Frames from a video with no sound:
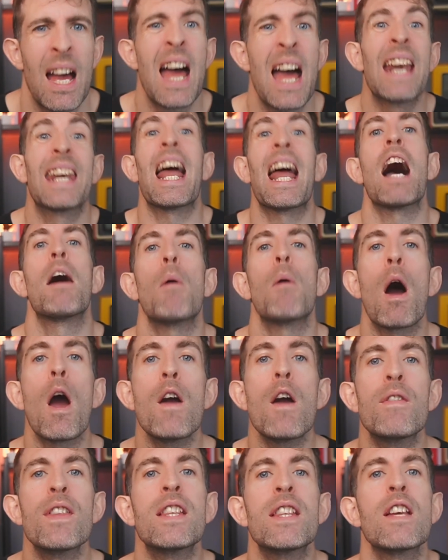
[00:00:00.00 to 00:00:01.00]
Now, over
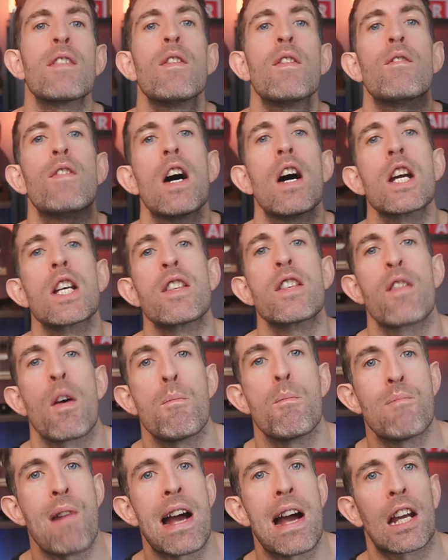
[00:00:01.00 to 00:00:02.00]
the different versions of
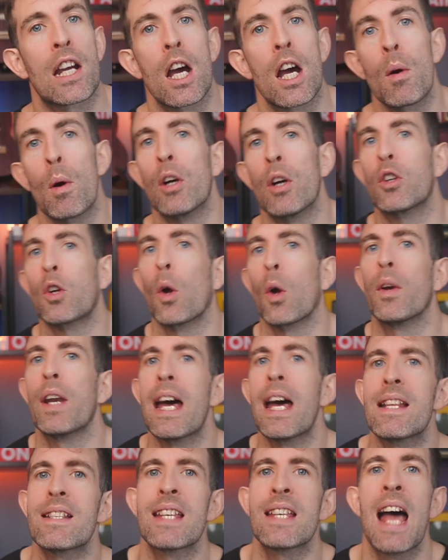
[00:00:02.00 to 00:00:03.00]
Umbraco and
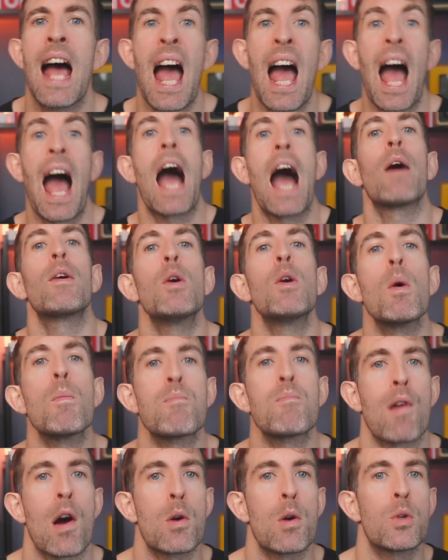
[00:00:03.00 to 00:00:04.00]
.NET, how you
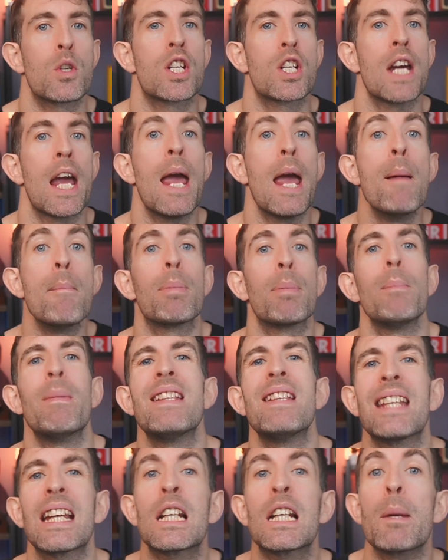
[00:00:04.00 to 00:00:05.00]
approach
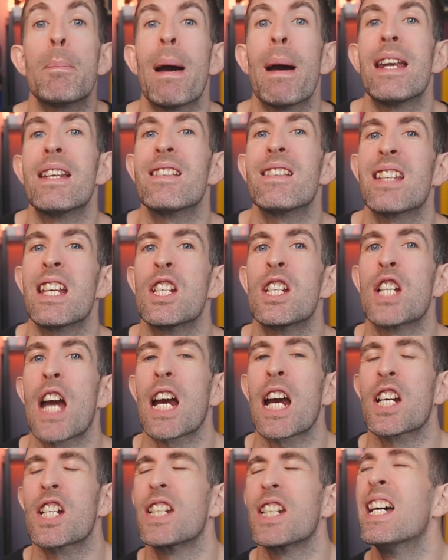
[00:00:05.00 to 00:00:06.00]
implementing dependency
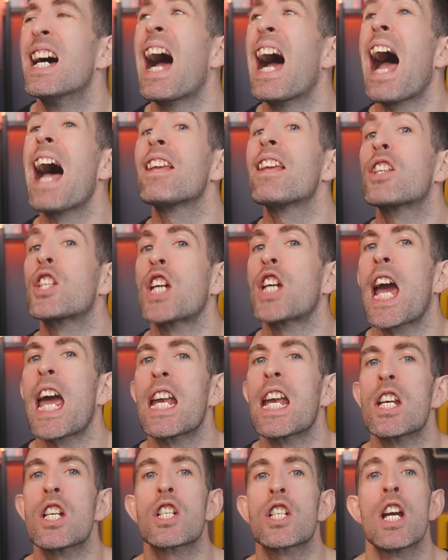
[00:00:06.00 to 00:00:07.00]
injection has
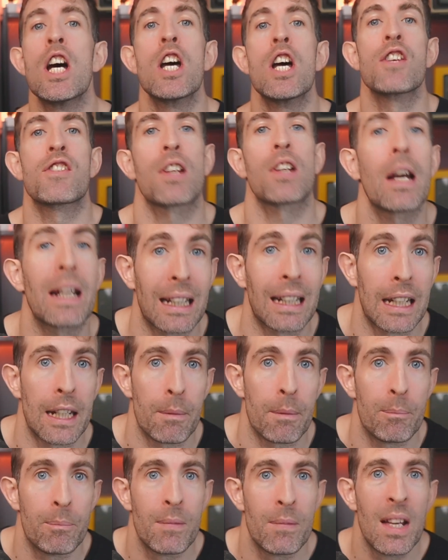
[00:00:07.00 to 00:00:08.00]
changed slightly.
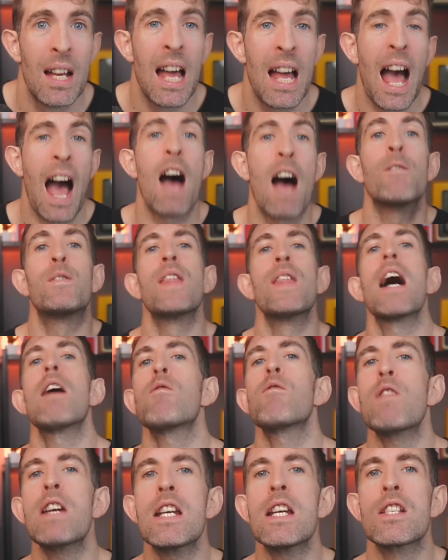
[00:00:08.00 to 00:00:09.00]
And for that
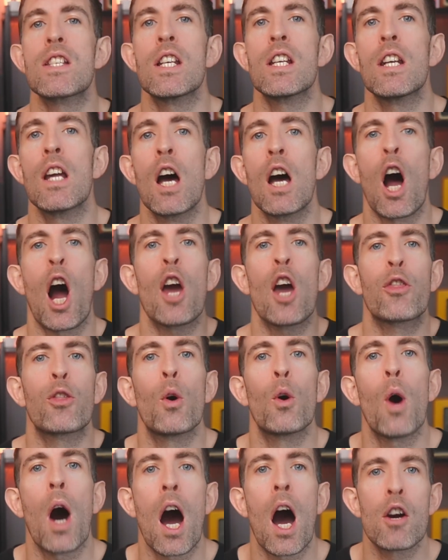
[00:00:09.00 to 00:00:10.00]
reason, I thought
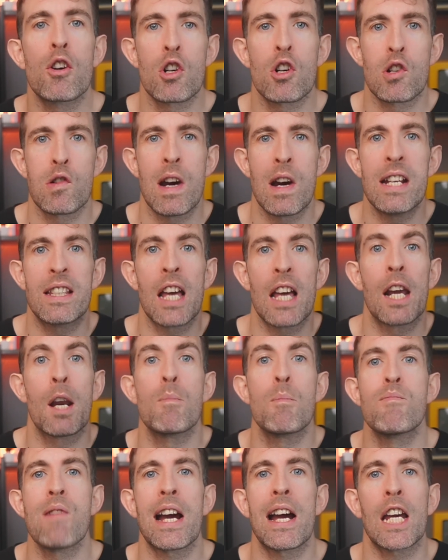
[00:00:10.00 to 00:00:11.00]
I'd create an
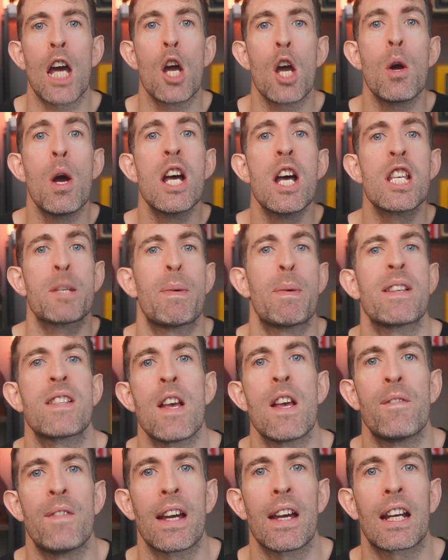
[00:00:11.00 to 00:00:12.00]
Umbraco
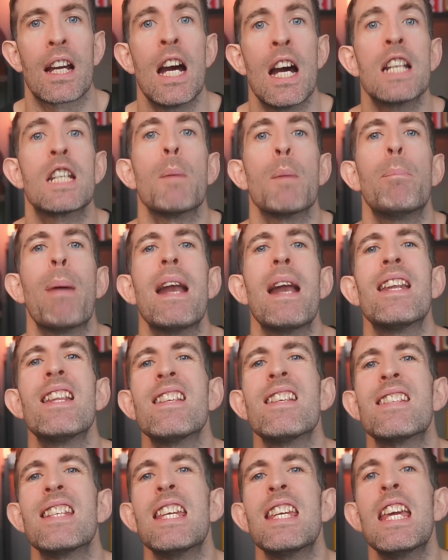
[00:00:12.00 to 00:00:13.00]
specific
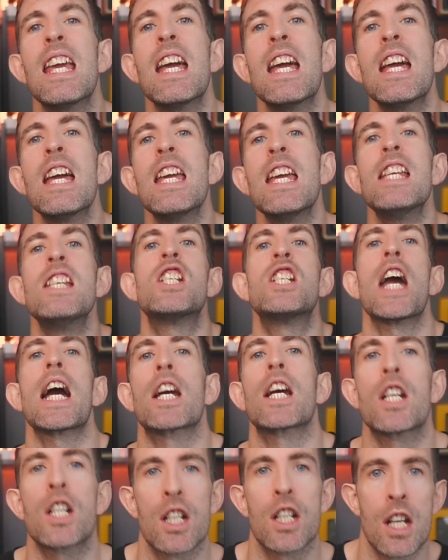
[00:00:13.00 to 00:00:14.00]
dependency
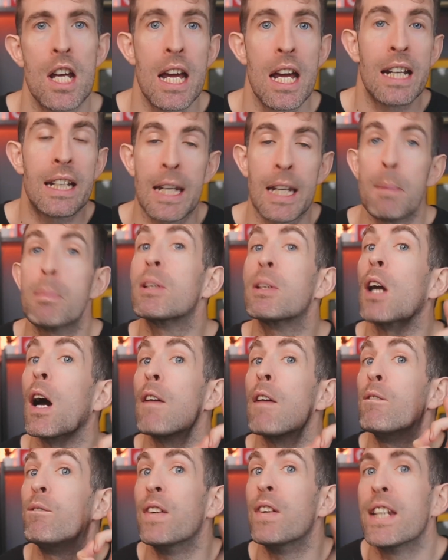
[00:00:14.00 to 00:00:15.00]
injection deep dive
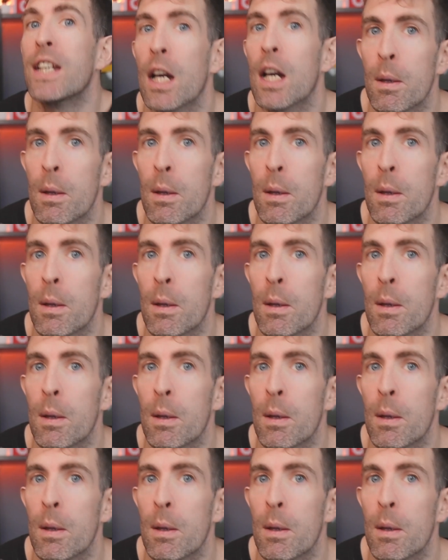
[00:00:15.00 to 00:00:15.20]
video.